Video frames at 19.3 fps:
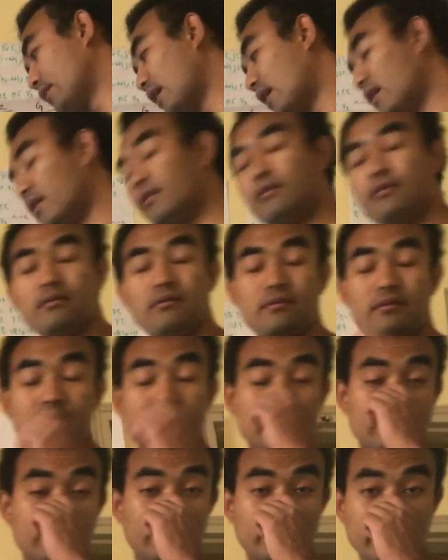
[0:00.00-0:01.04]
Are
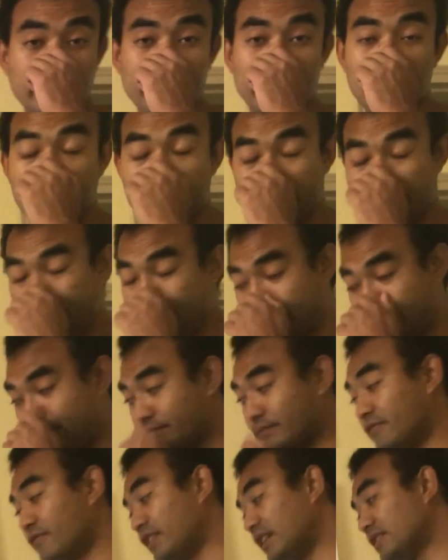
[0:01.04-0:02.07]
similar.
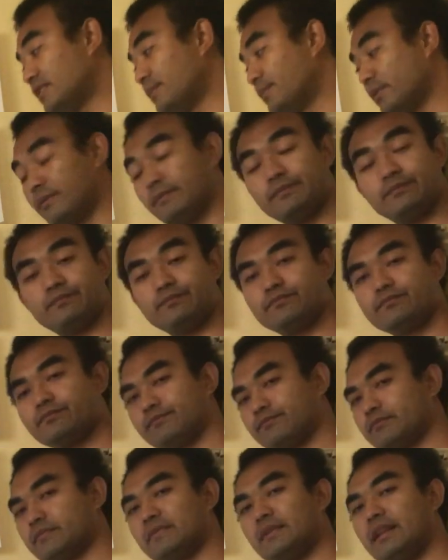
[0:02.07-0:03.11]
Very simple.
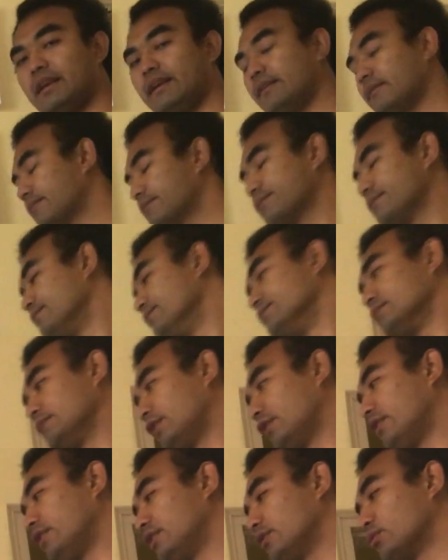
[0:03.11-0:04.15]
Like
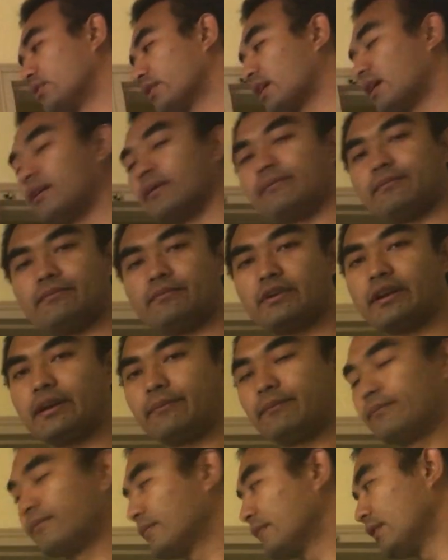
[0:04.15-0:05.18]
you need to work hard.
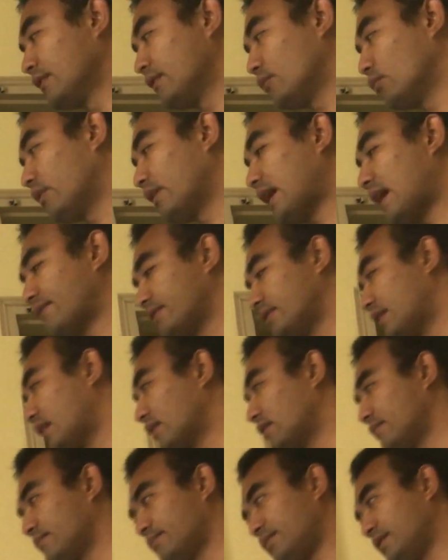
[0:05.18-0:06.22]
Okay? One after
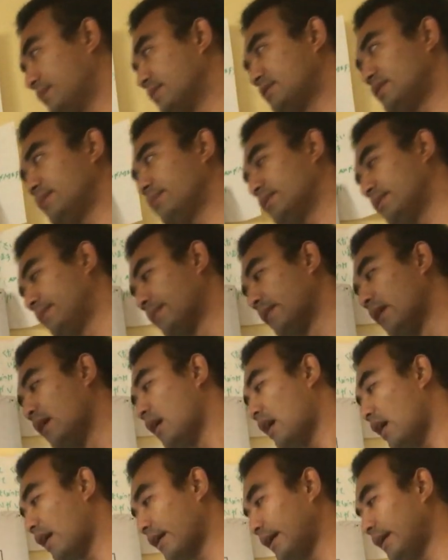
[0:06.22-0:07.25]
another. Pretty much simple.
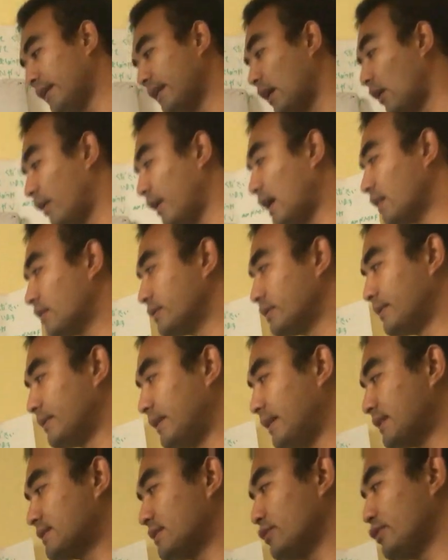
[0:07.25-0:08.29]
Okay? Now
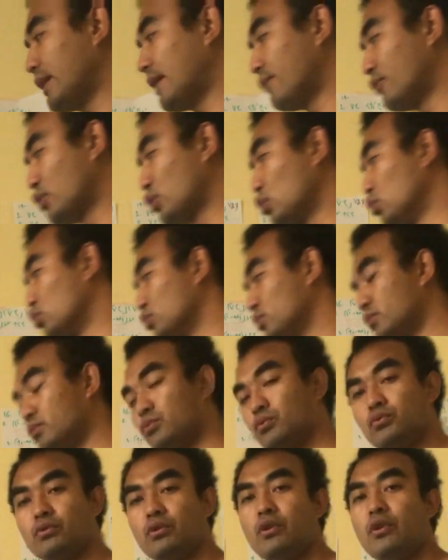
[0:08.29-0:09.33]
another is you have a ru.
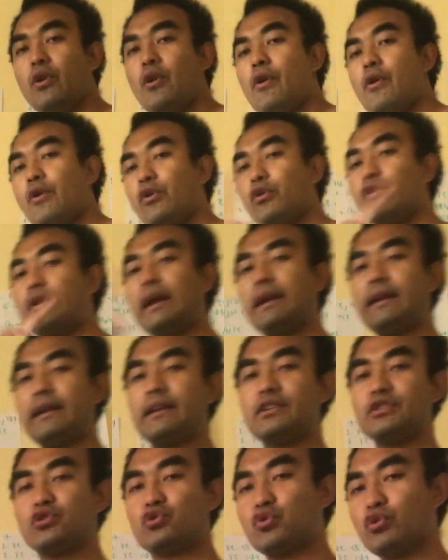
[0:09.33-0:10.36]
You write
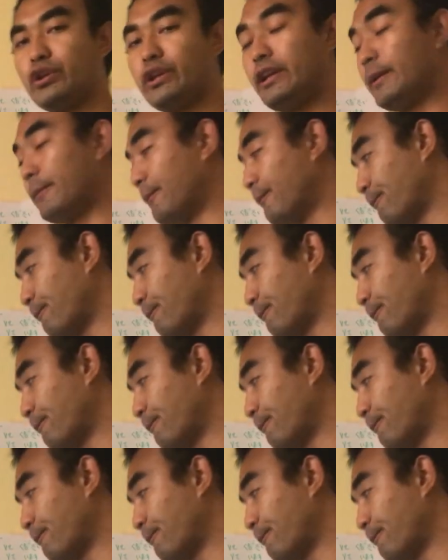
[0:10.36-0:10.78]
English 3.